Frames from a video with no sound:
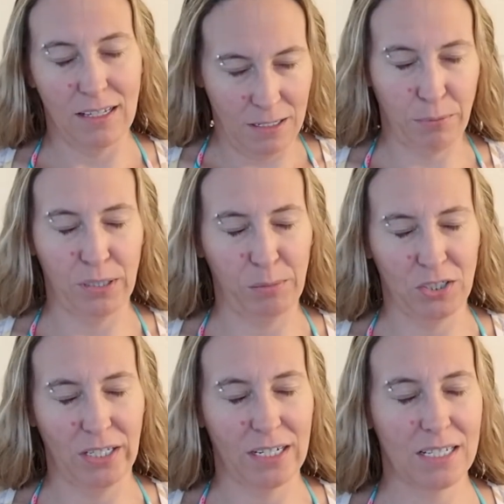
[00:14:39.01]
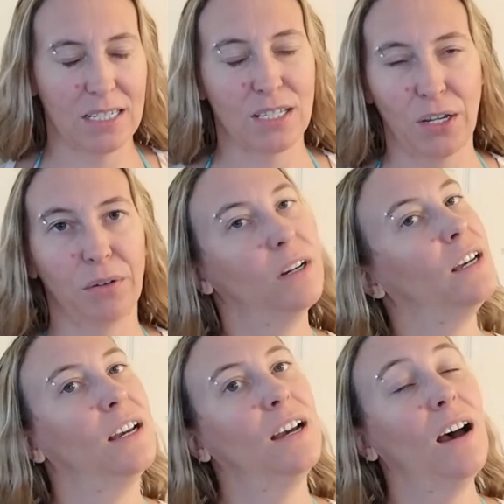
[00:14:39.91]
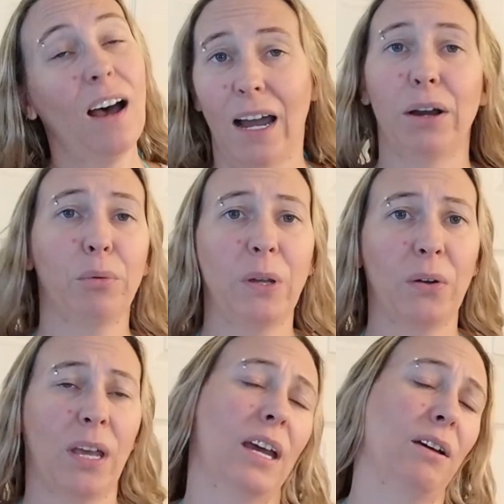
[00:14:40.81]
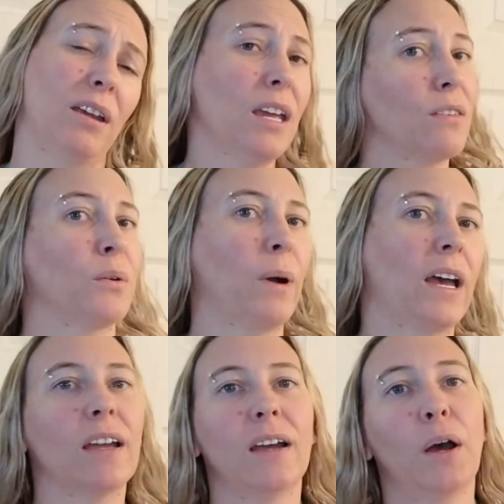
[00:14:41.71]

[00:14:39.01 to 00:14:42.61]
It pretty much likes it, so I will be okay either way,